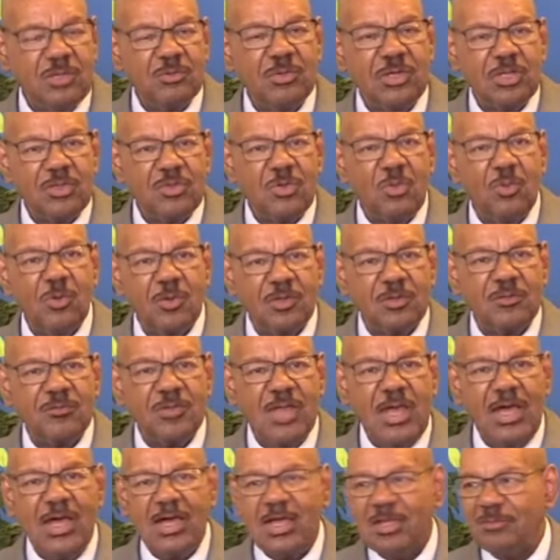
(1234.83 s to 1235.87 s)
rid of the Word of
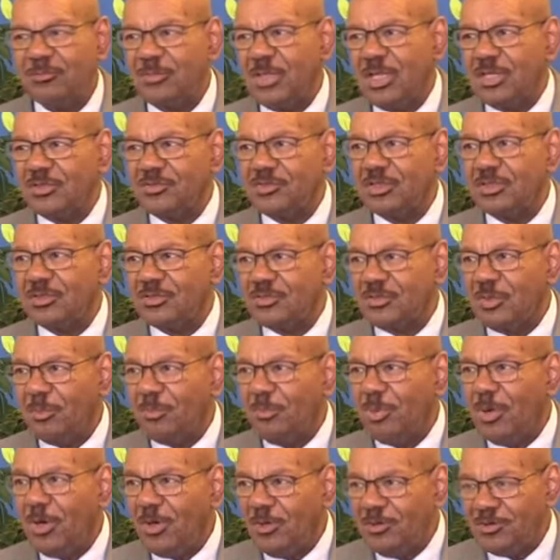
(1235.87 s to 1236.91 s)
God, because
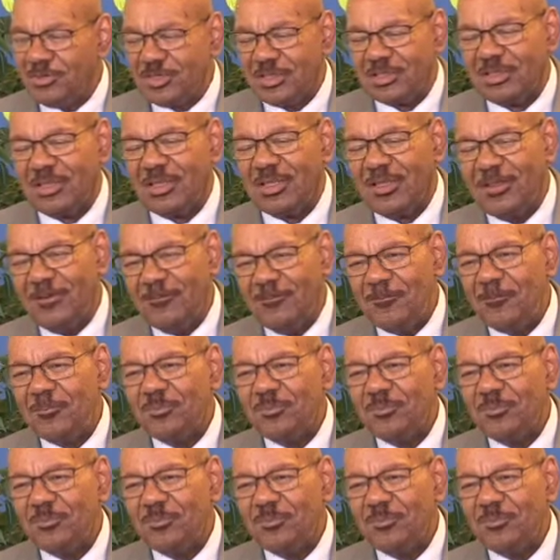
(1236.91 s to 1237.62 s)
supposedly,